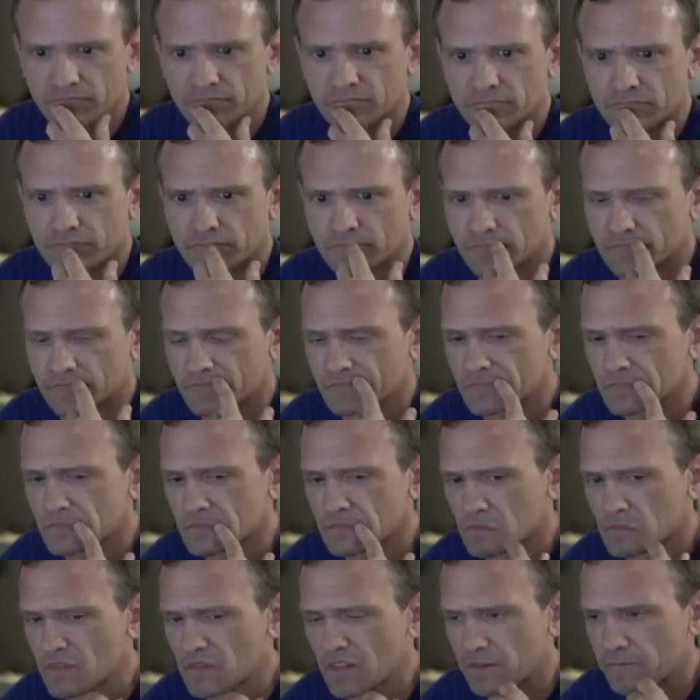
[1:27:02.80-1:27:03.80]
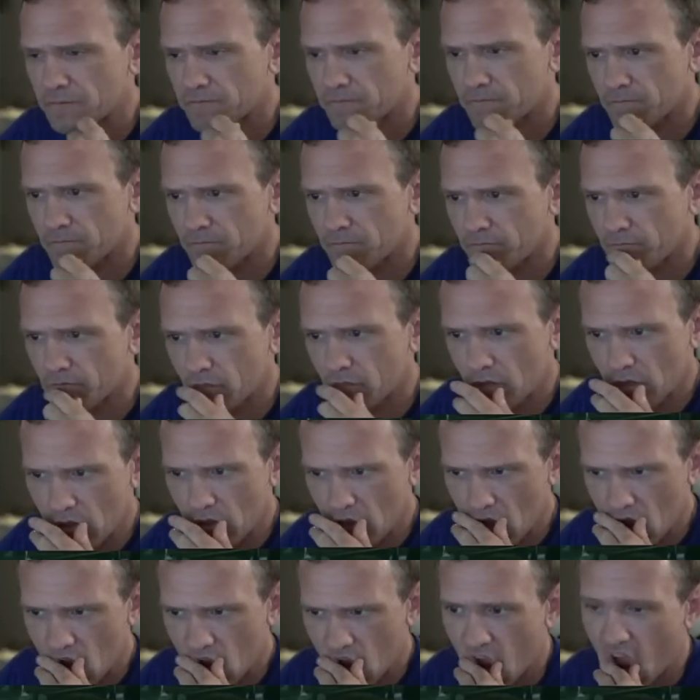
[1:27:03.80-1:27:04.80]
They were talking about Berserk not being finished and how
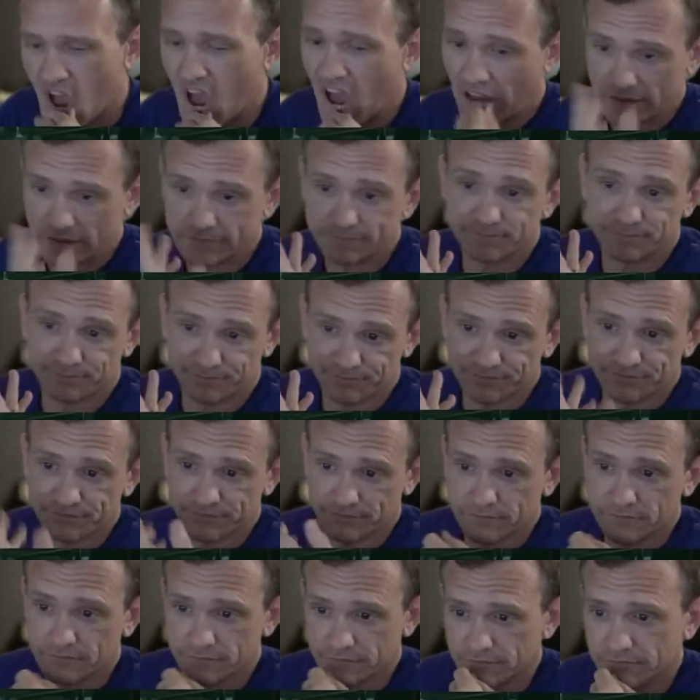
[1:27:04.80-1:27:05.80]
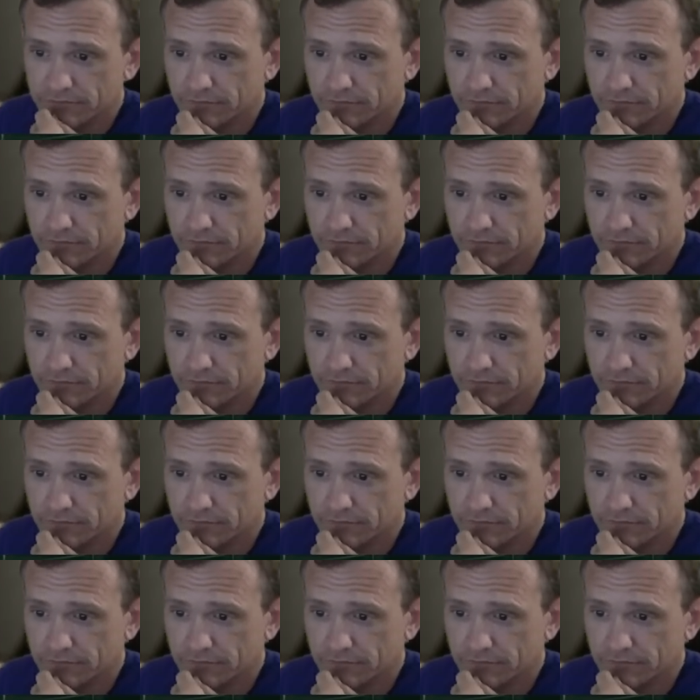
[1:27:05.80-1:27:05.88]
things can still be pretty